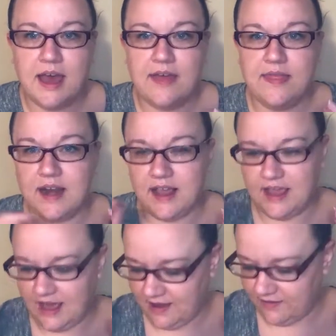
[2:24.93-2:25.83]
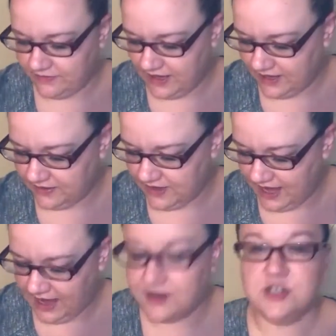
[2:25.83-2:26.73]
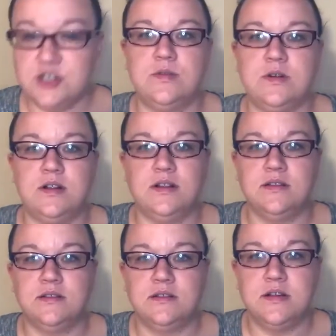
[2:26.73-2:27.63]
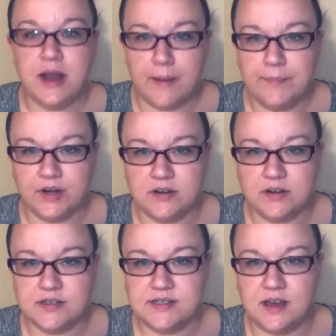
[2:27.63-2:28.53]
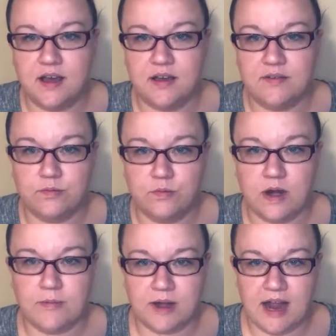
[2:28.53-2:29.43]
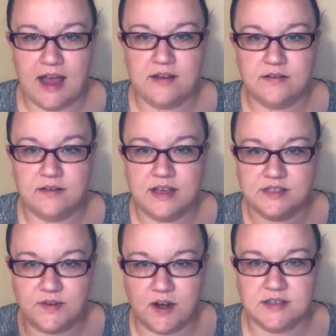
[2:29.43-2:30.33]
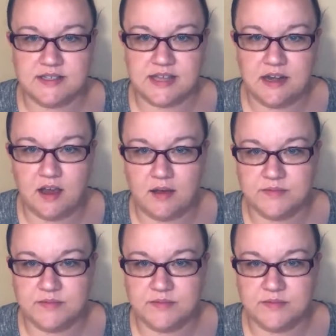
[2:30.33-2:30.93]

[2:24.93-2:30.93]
And then I have like the actual numbers of where we're at as far as income.